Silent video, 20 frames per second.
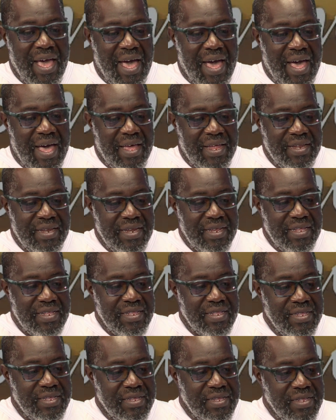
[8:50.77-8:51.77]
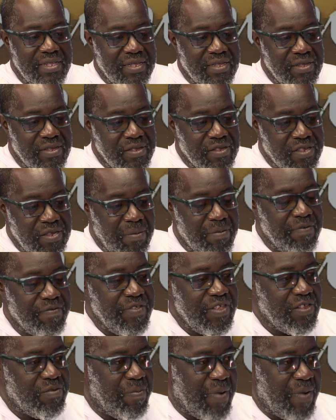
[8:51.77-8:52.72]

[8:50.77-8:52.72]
And some of these